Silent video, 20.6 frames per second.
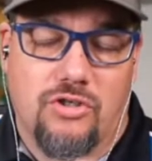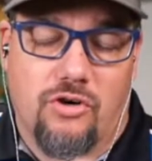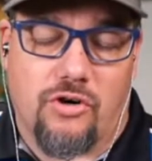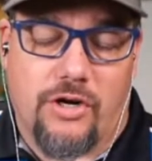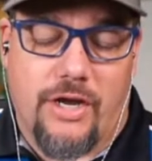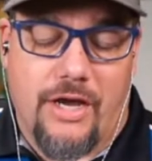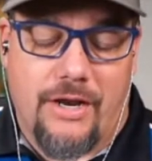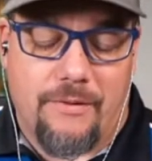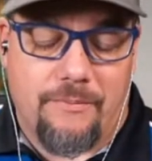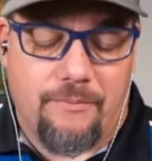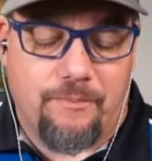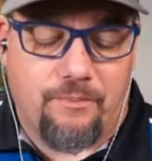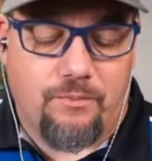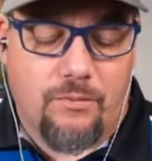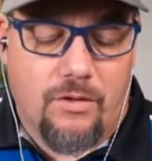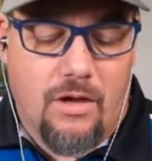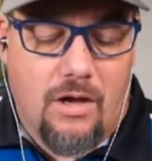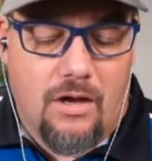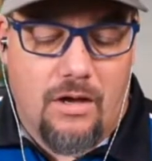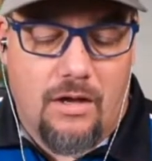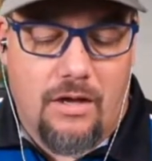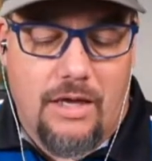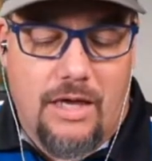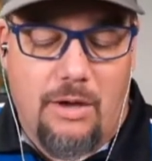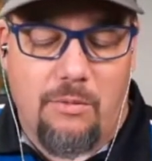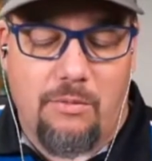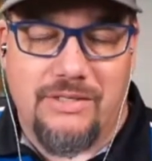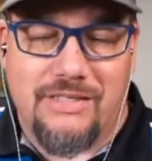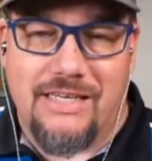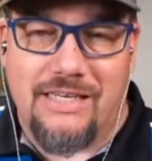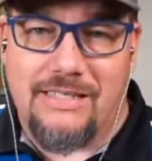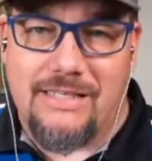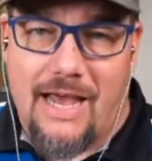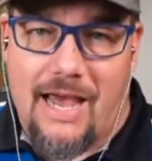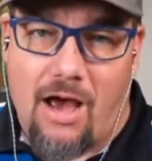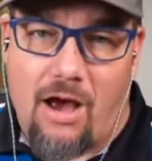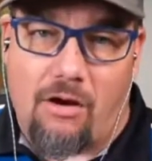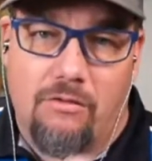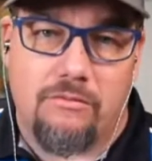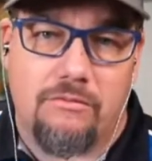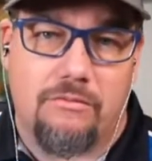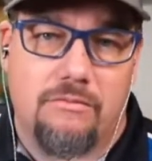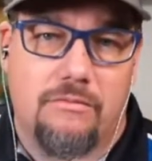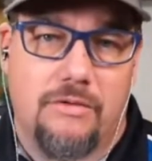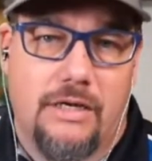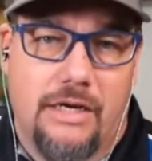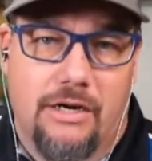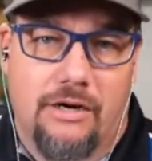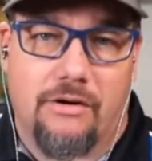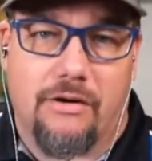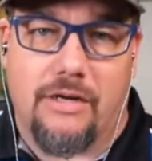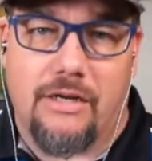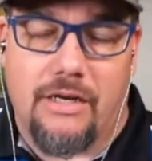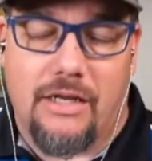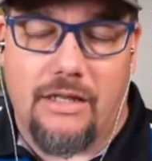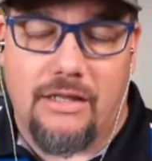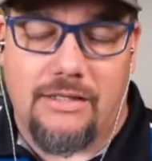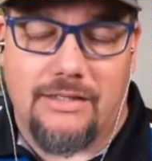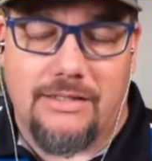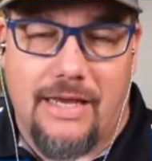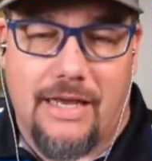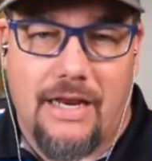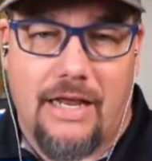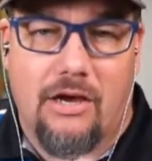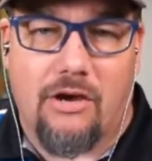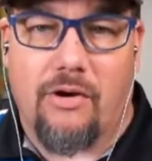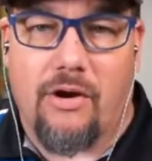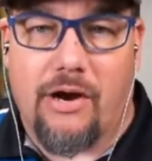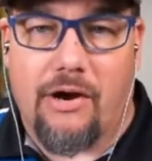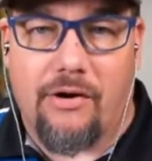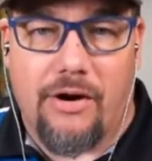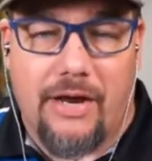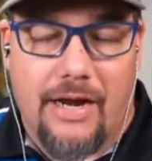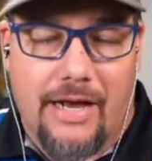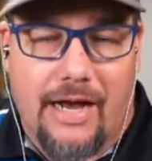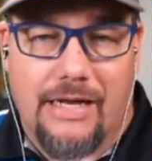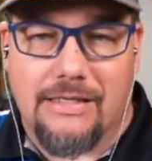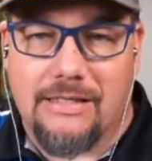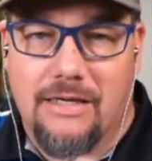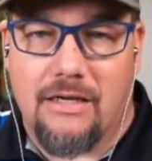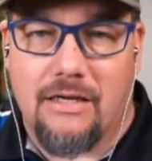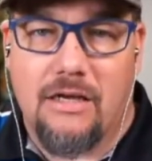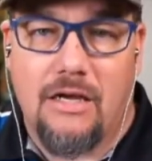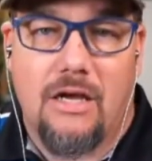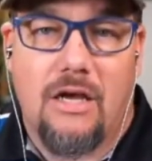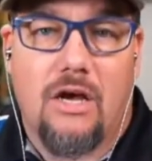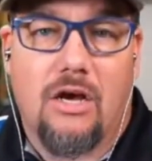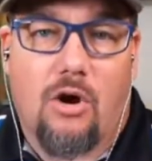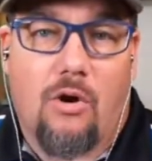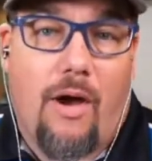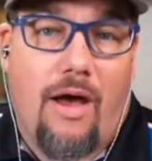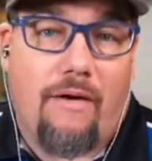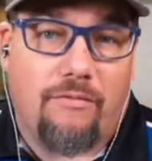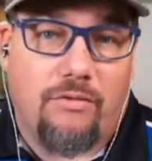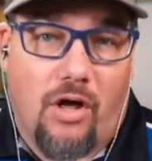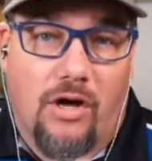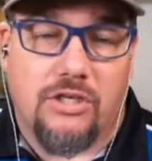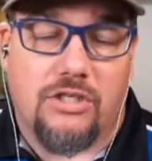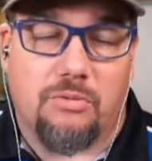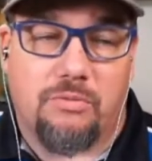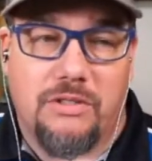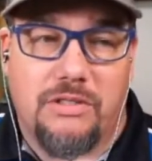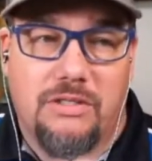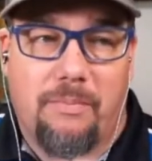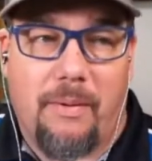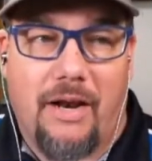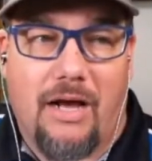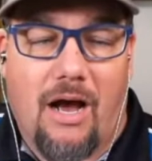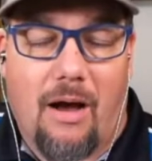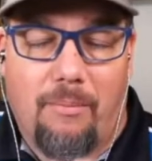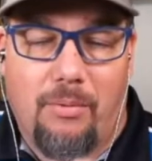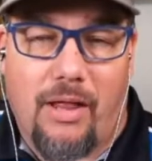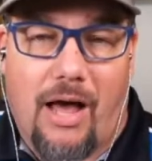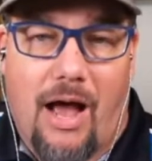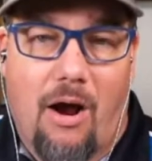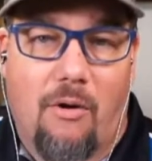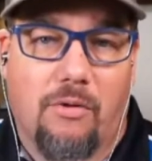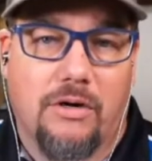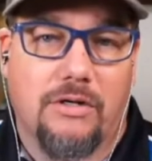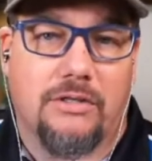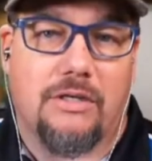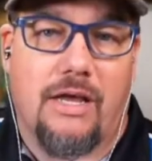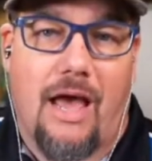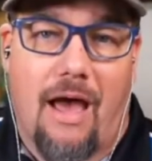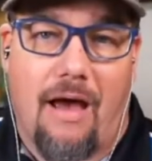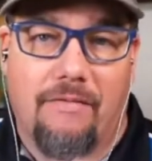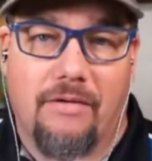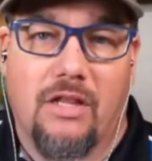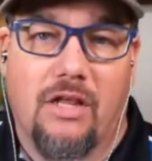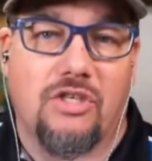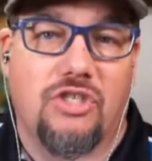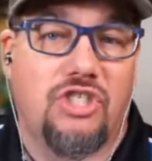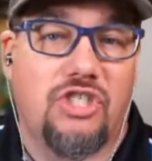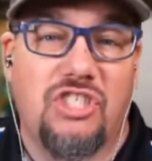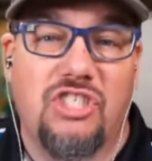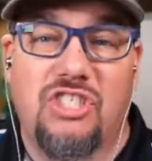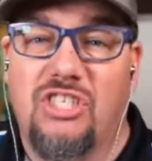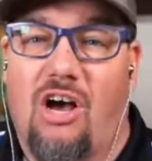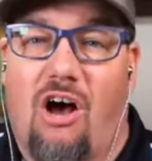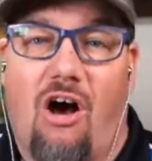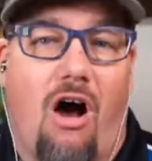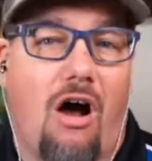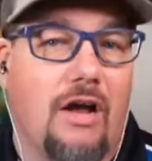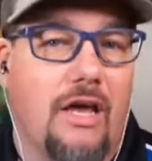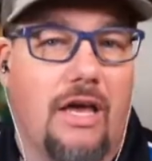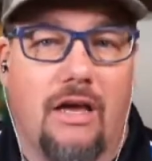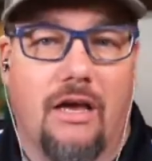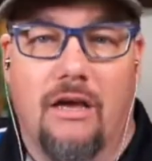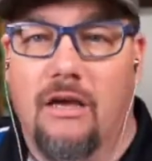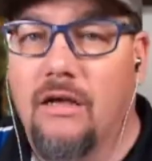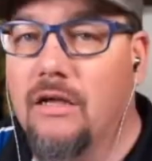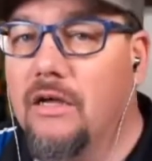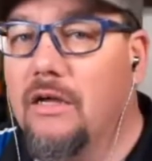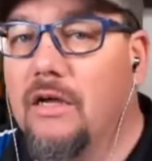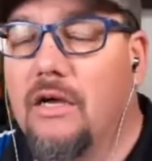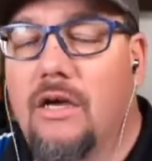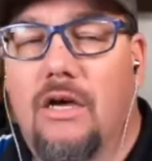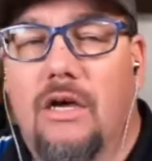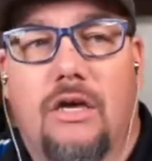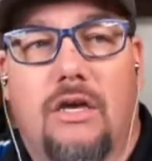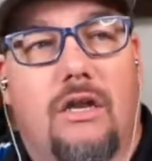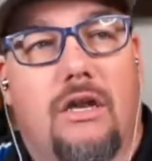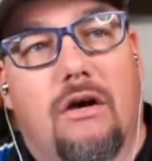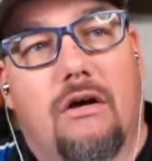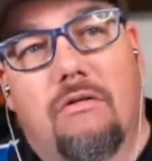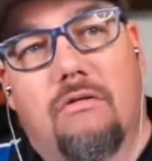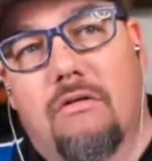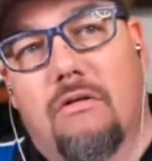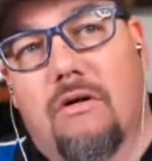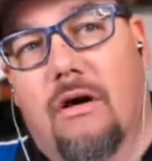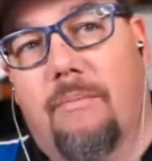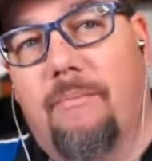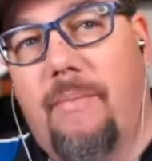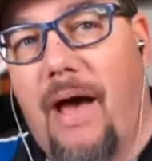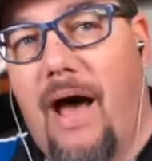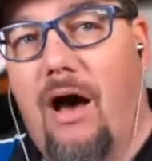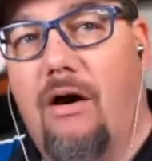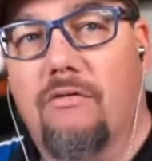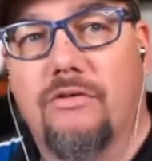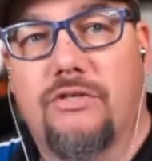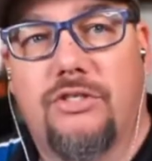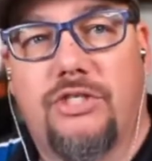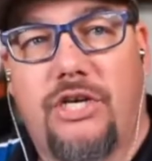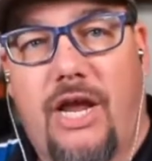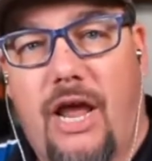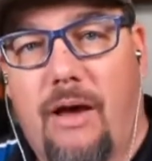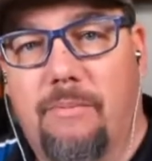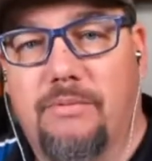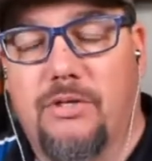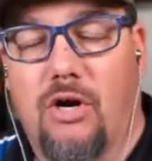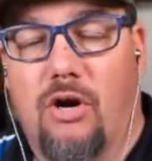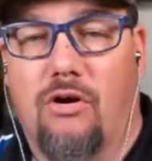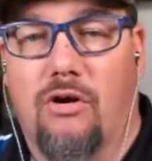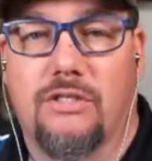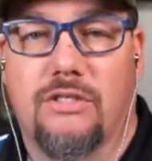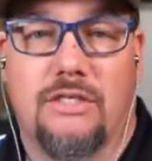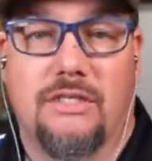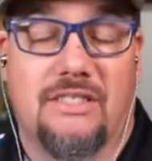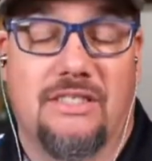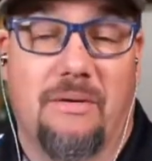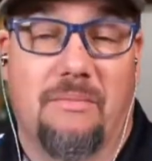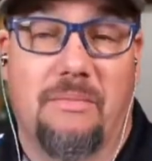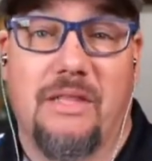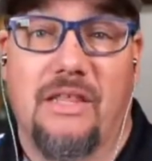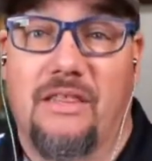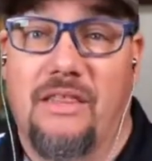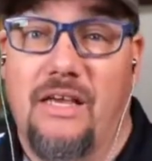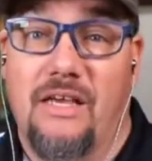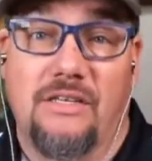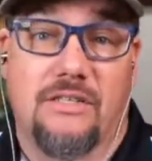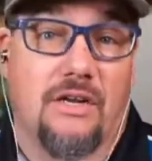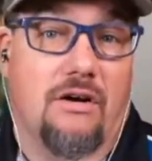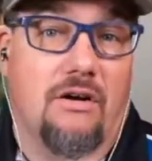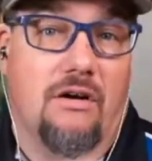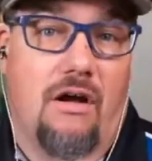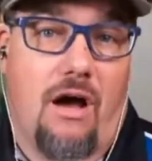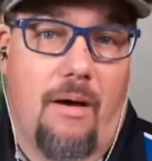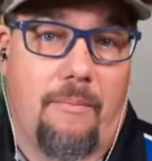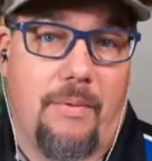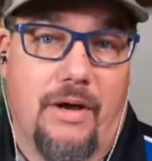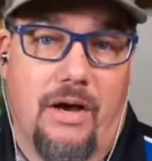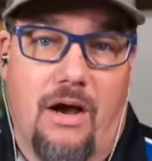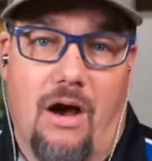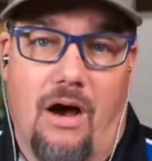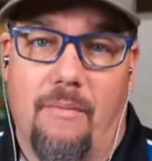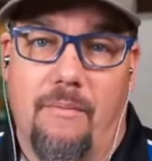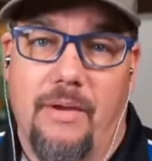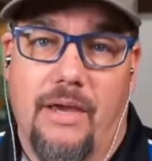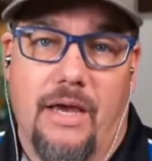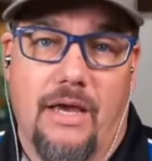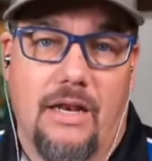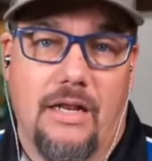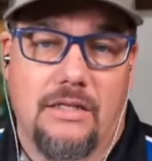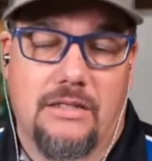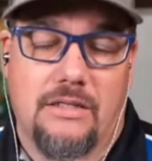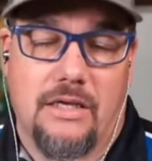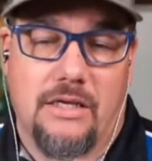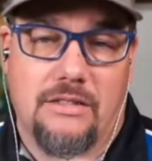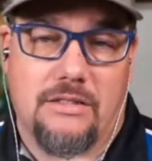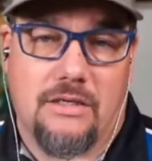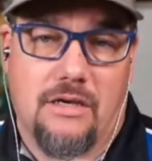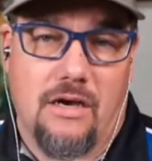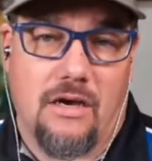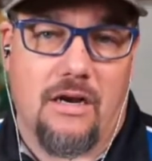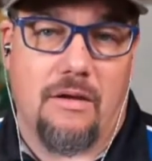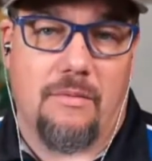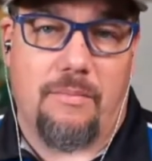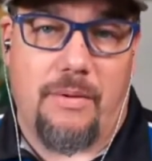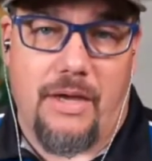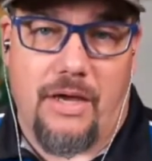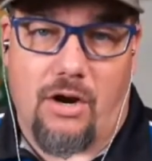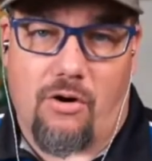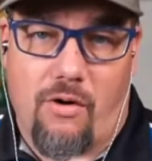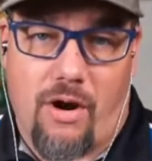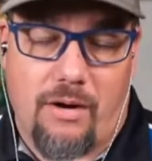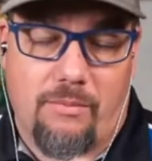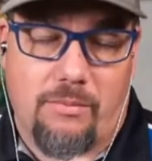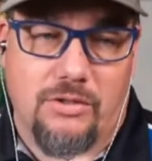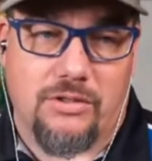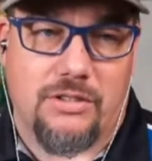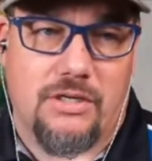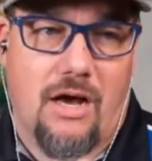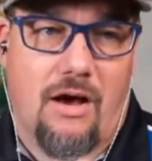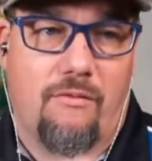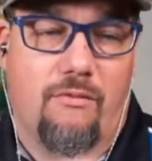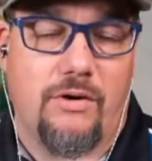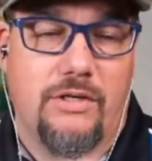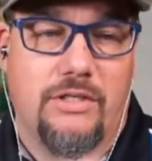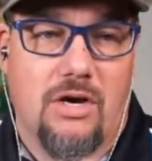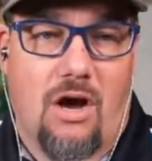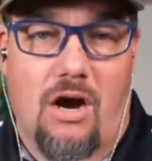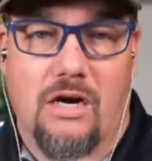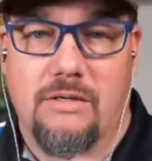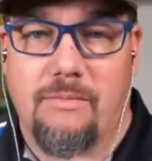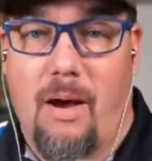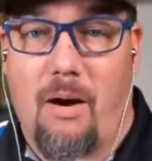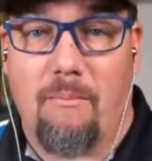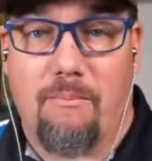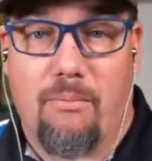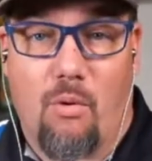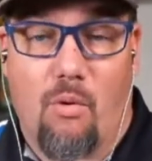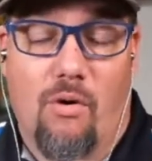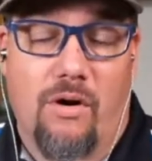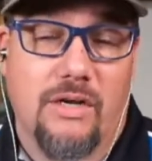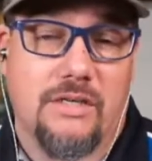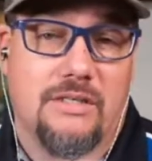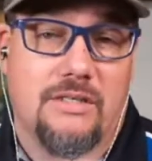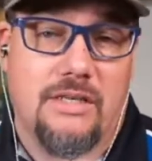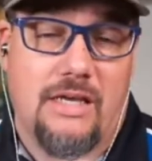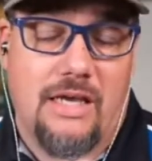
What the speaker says: Circuit. He was in town here in the San Diego area, and I got to go have lunch. We spent a couple hours having lunch, just talking, you know, about Champ Darts and some of the things that are up and coming. And it's gonna be incredible stuff. We talked about Boris.